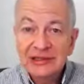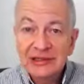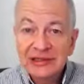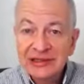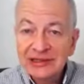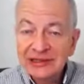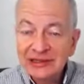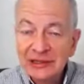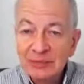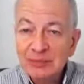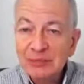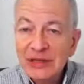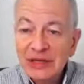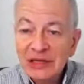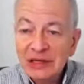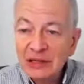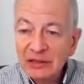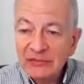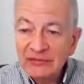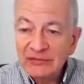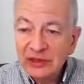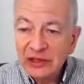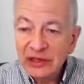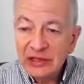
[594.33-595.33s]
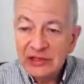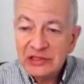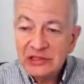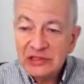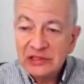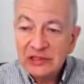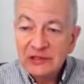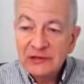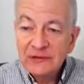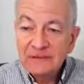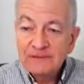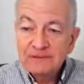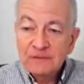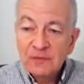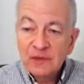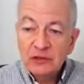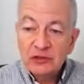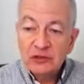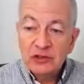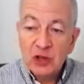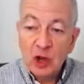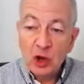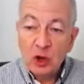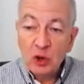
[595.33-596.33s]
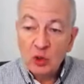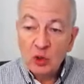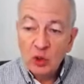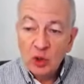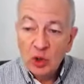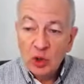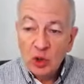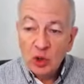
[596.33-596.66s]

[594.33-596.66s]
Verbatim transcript: in the middle of this. So